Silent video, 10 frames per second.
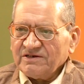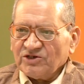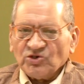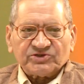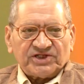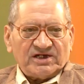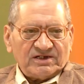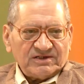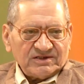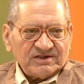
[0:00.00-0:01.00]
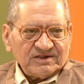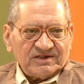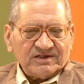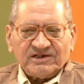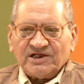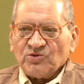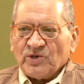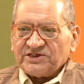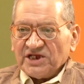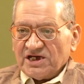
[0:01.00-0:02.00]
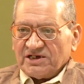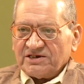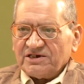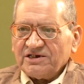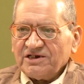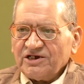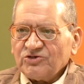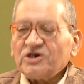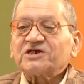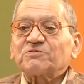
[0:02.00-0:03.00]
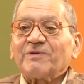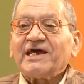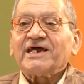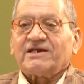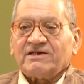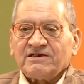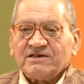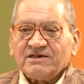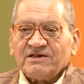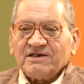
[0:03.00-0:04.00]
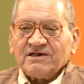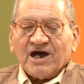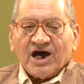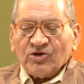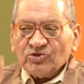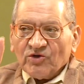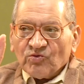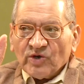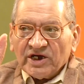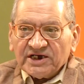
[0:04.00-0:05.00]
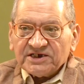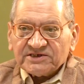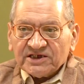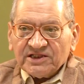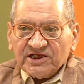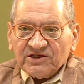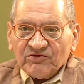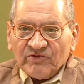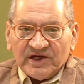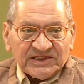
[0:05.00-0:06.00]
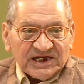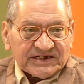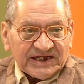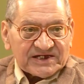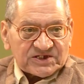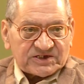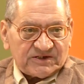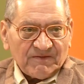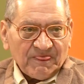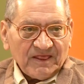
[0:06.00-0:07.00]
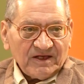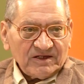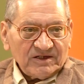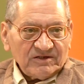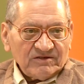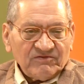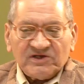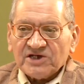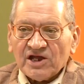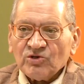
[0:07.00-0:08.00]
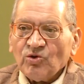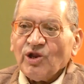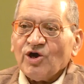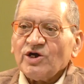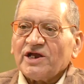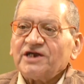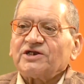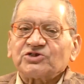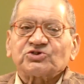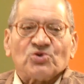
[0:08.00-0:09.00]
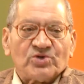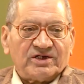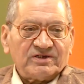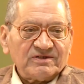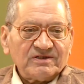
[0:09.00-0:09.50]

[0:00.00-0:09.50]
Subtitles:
Nirukta, Nirvachana, to explain how the words in the Vedic text, which are no longer understood,